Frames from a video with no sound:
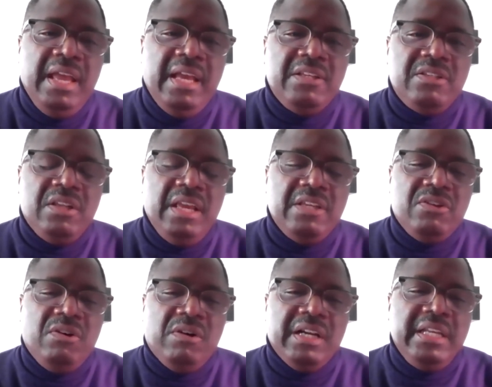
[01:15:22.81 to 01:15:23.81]
as
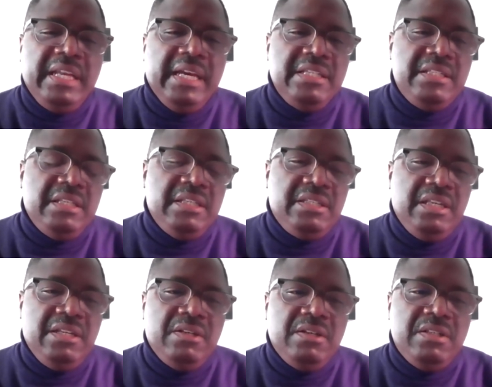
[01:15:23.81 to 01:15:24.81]
organizing
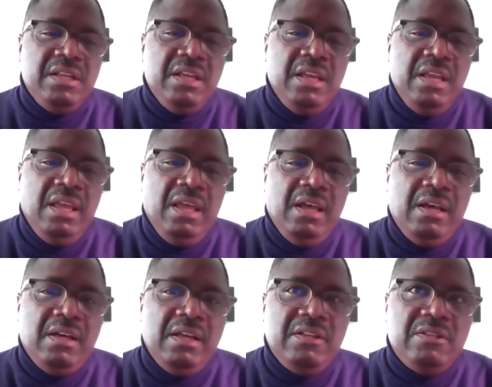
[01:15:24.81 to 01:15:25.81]
centers
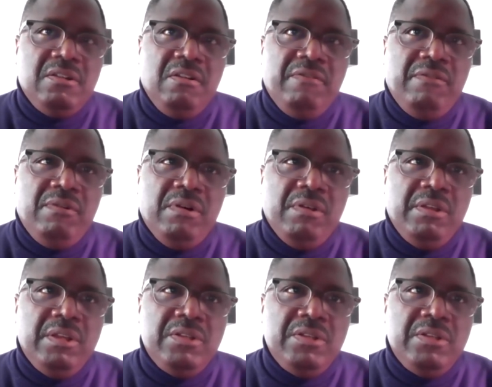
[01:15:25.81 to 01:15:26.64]
and so forth.